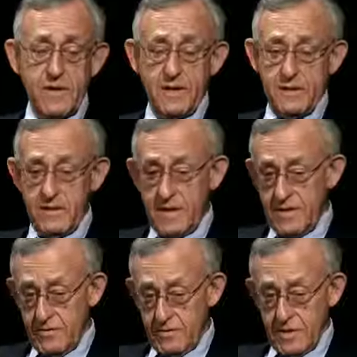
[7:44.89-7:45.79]
I
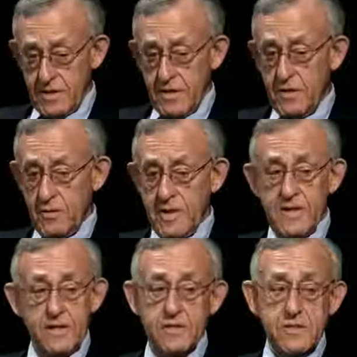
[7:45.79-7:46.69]
don't think anyone
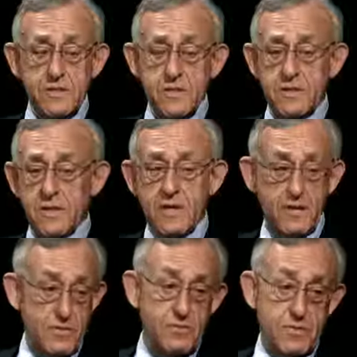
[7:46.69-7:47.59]
else in the
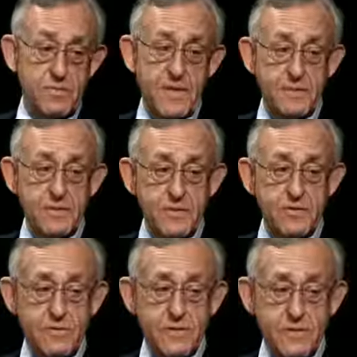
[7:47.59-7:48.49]
country would be able to
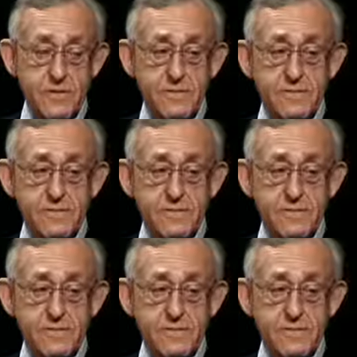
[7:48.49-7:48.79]
do this.